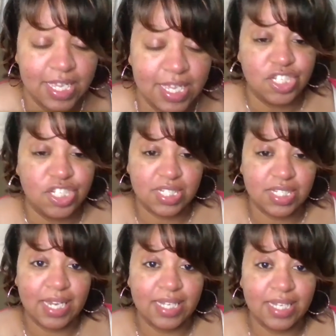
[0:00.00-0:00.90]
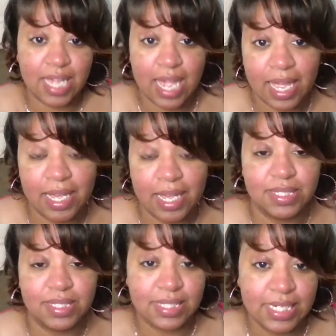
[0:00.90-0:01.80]
Just like time is
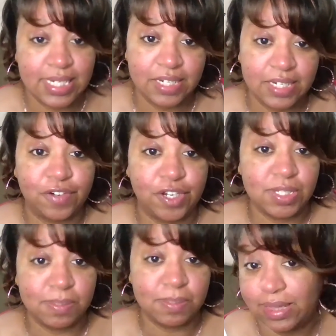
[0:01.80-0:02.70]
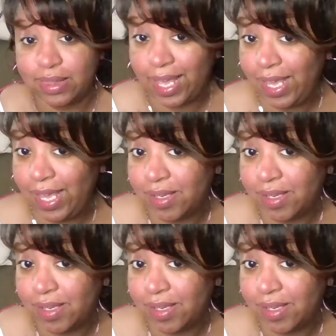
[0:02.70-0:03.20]
needed for you to bake the cake,